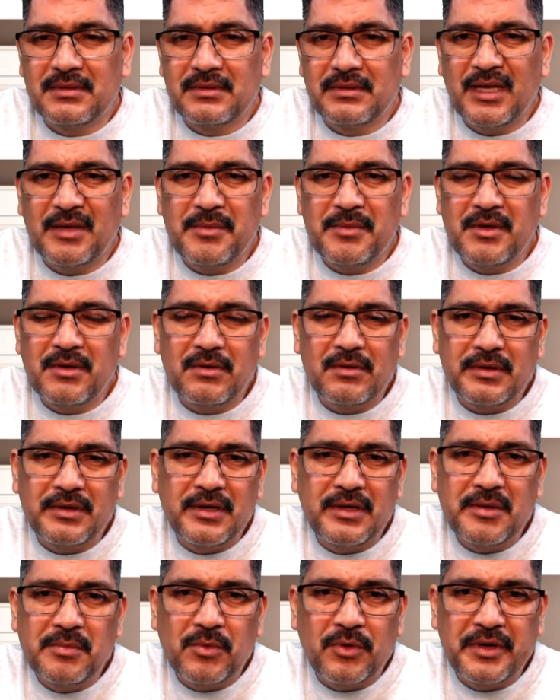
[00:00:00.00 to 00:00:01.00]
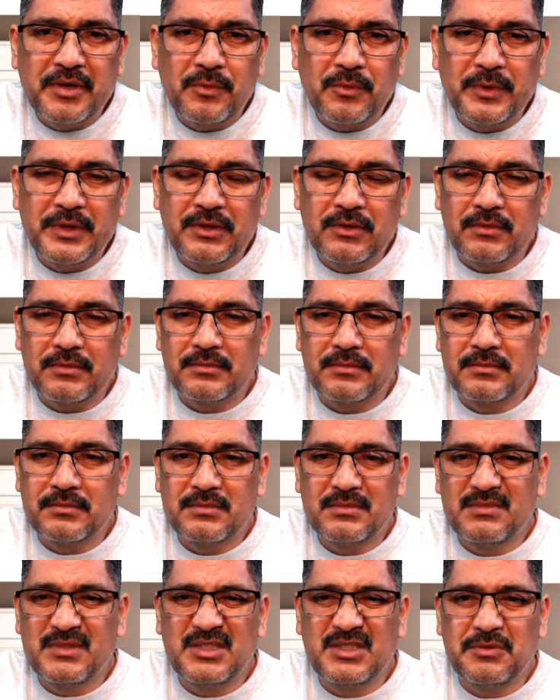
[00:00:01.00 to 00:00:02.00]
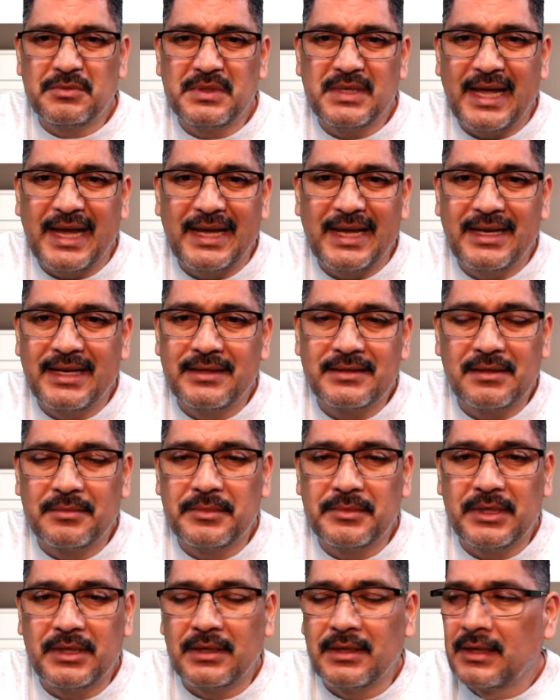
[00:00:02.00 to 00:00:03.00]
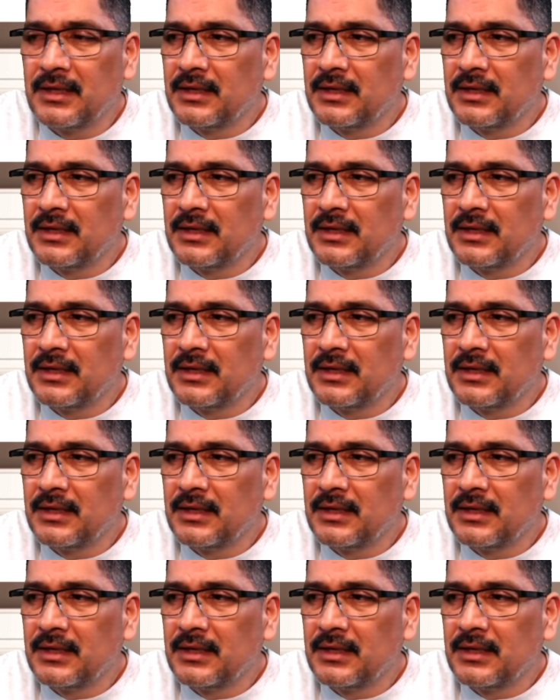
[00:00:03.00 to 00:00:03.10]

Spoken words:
Give me a early morning window between 9 and something.